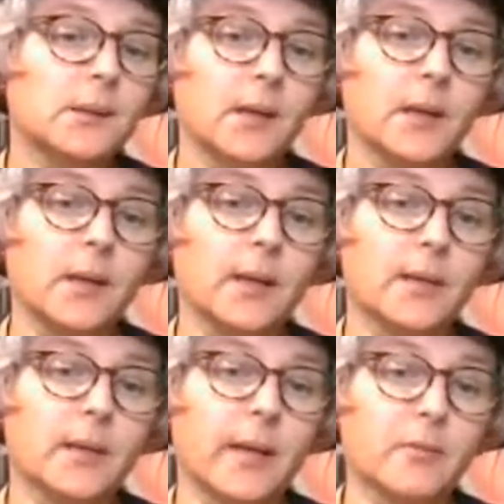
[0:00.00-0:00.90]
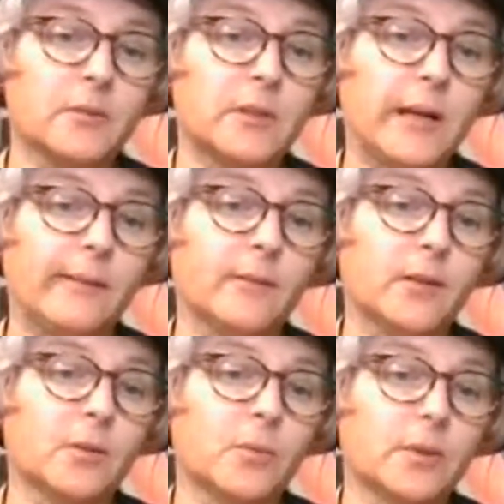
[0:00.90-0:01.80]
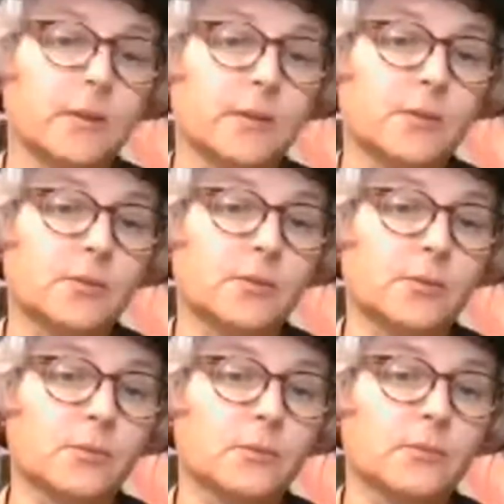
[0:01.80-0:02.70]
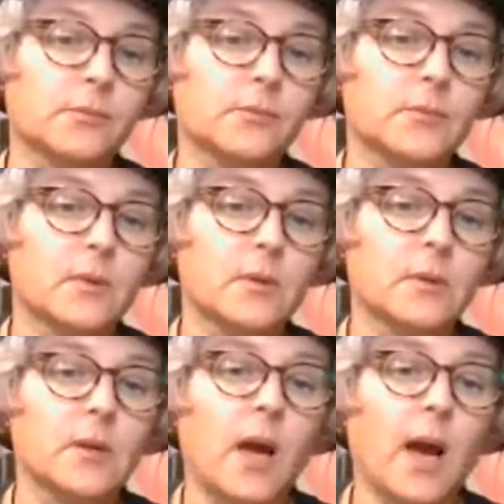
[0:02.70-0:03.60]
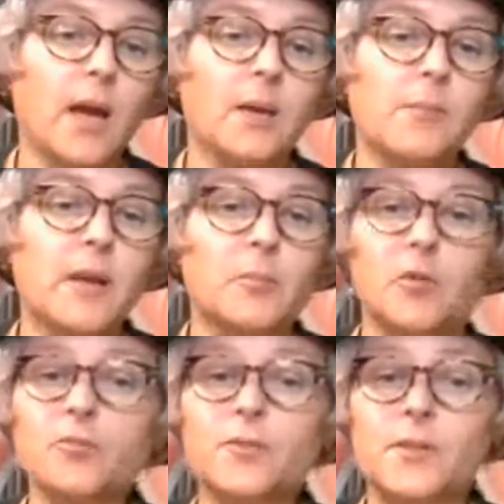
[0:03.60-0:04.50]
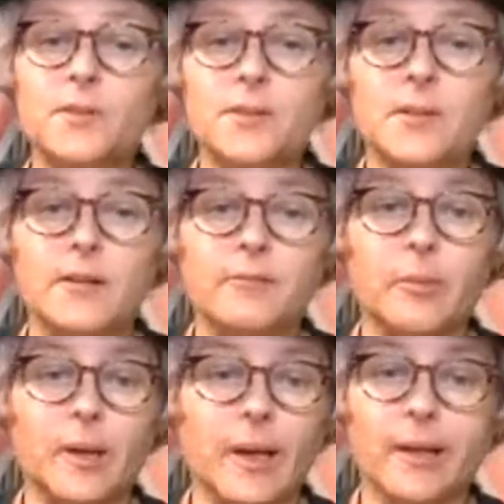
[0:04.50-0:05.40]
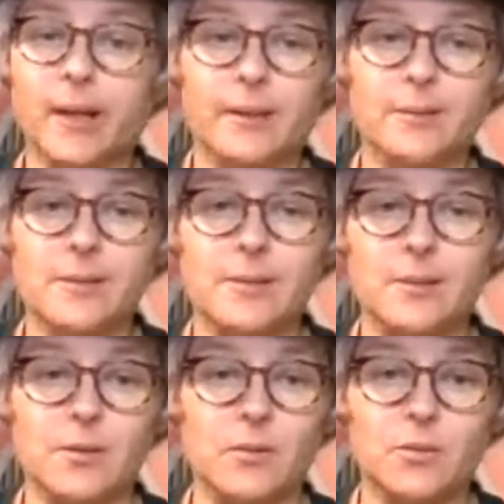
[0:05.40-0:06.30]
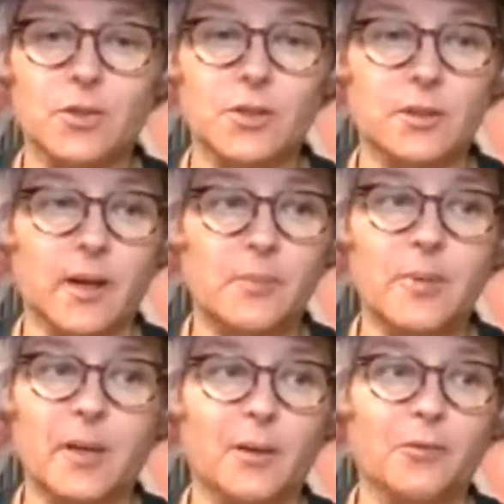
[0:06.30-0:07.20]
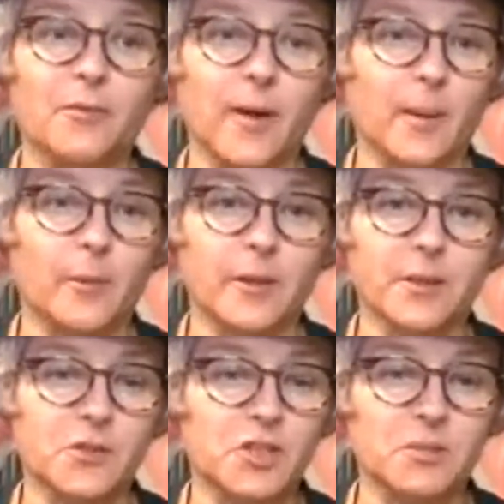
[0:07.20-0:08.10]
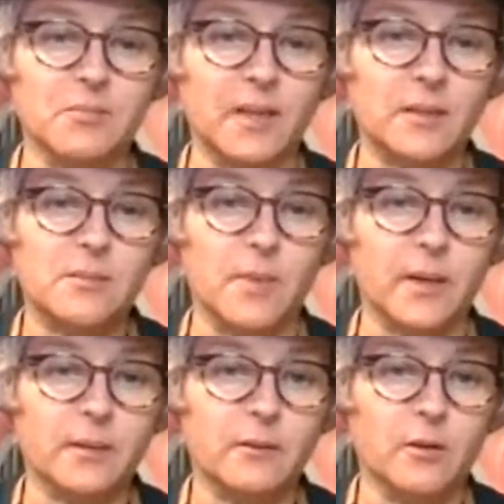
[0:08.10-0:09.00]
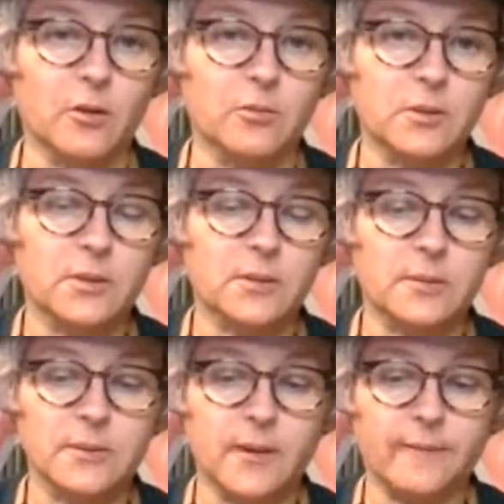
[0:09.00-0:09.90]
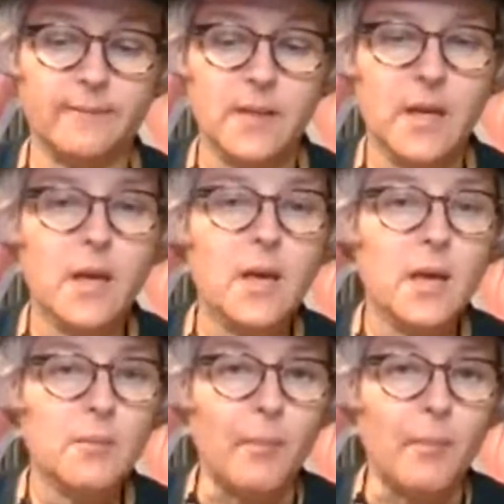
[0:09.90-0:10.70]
And then I will have no one to. I make brooms and stuff, but I can't sew. I pick out the fabric and she makes my cloaks and stuff. My